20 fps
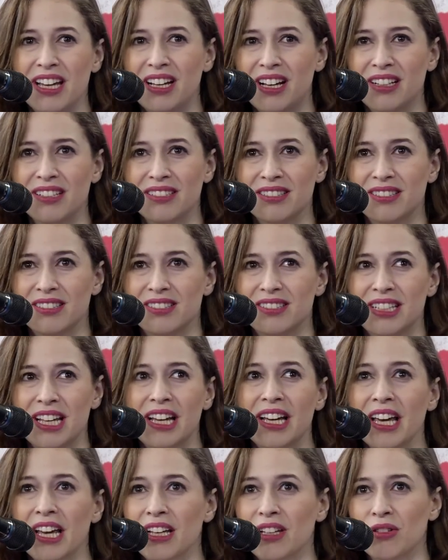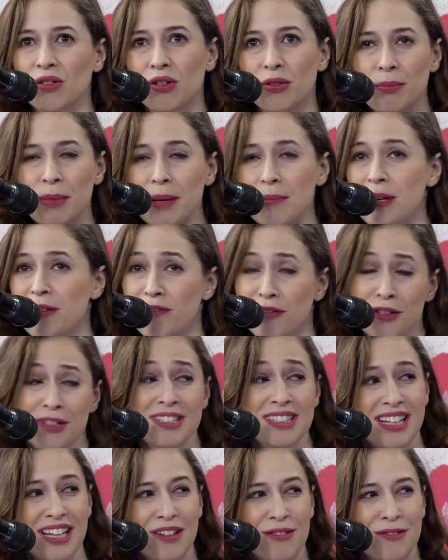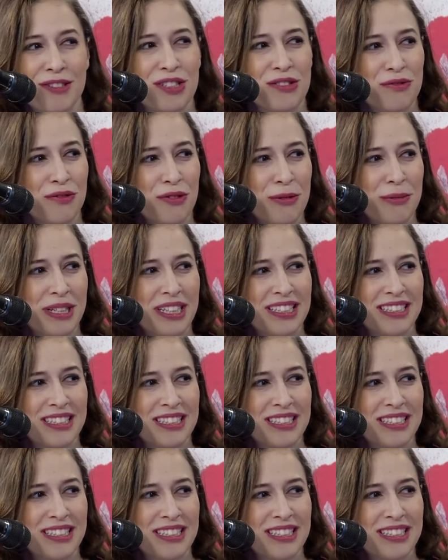second or maybe first language for me.